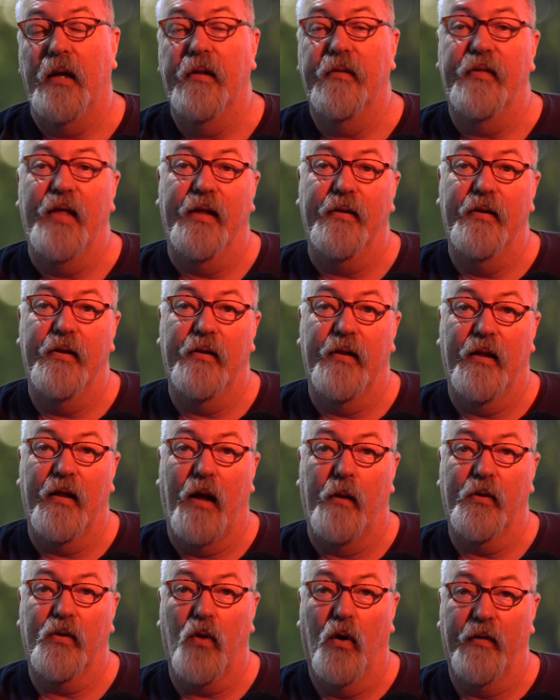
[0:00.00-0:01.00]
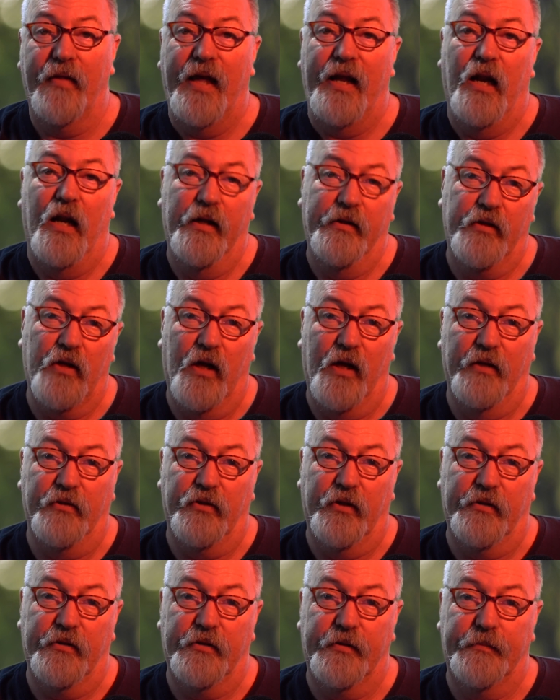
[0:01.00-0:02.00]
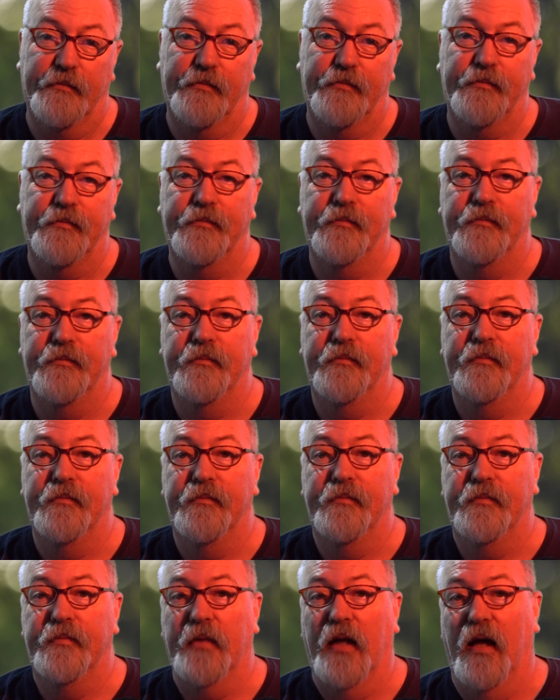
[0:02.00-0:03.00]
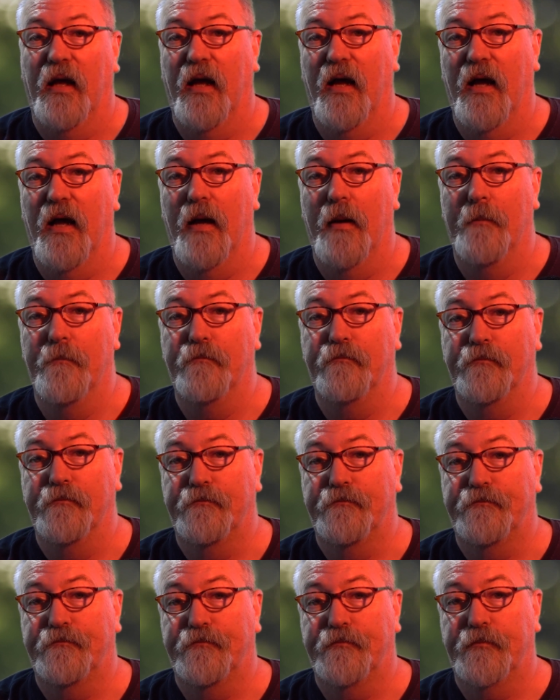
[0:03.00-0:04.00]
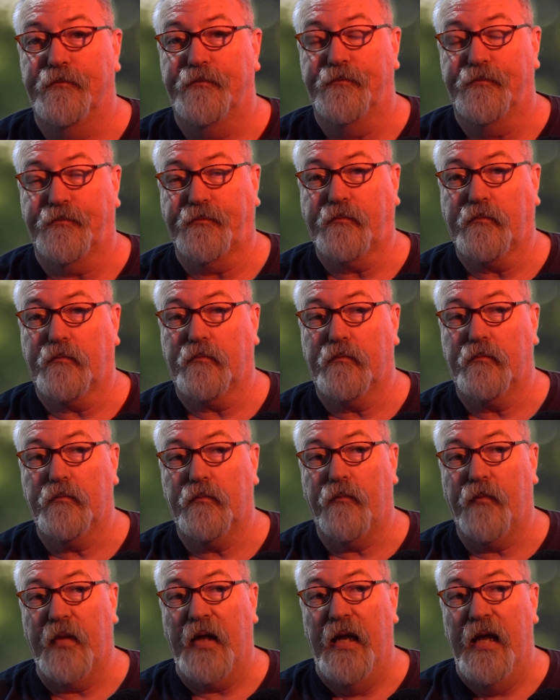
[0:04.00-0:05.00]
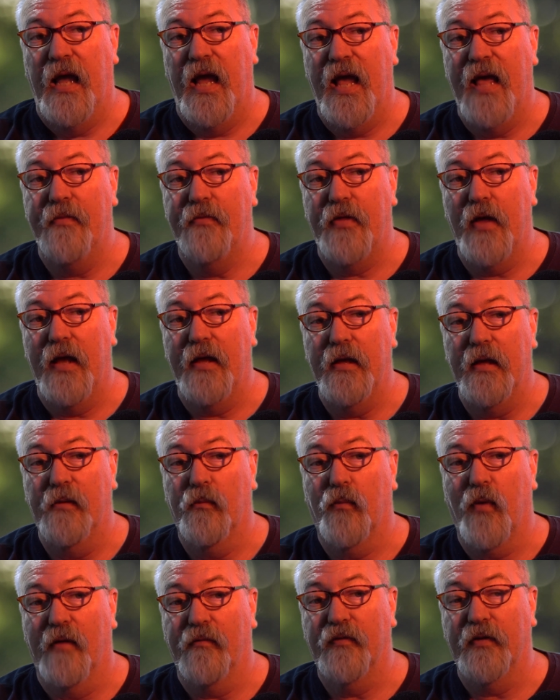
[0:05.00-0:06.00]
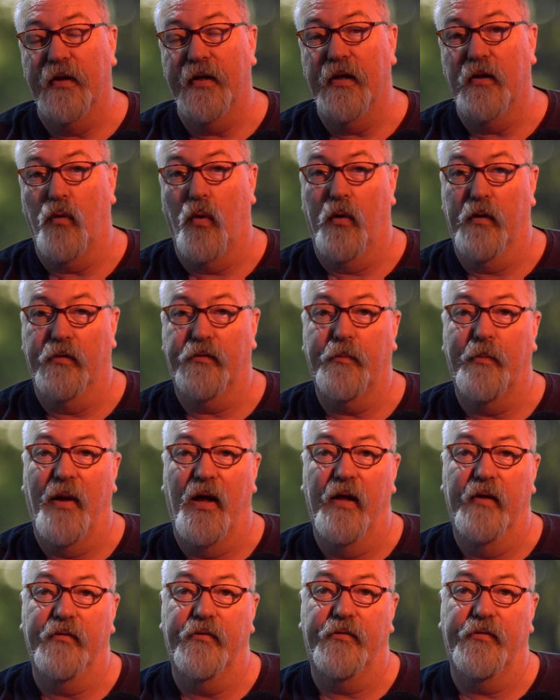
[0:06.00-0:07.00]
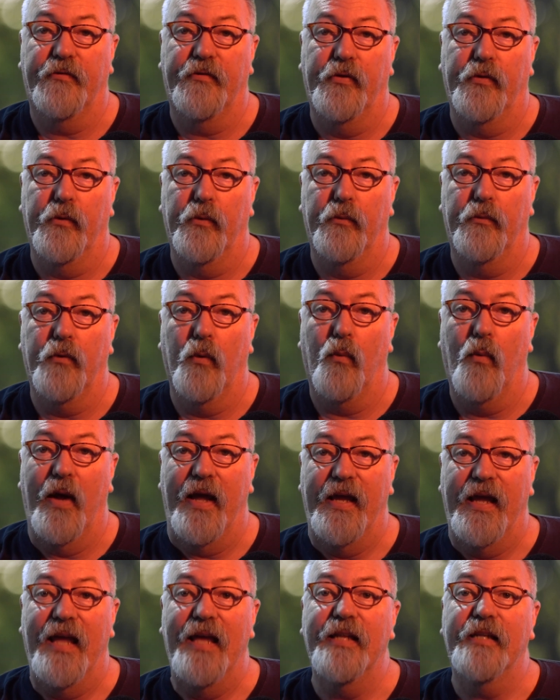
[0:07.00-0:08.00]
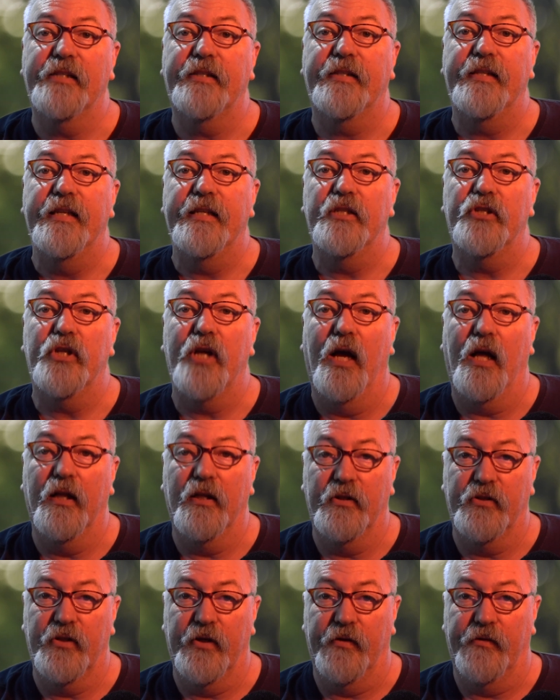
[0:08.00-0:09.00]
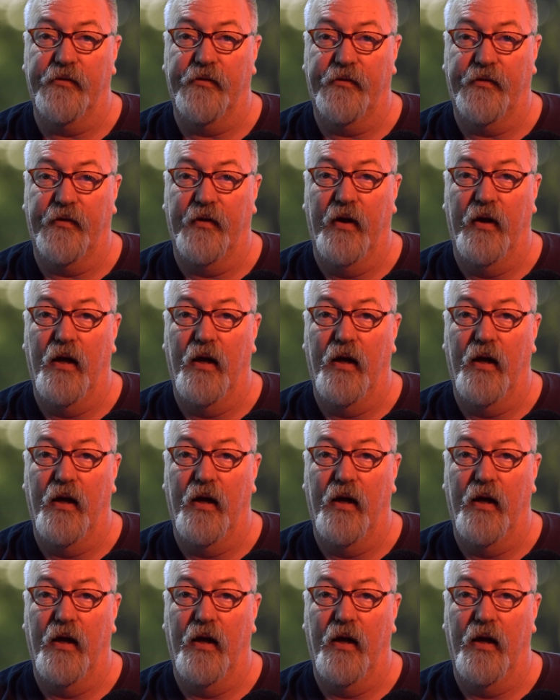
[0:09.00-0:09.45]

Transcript: then I would call that unconscious. And that roughly corresponds to the way anesthesiologists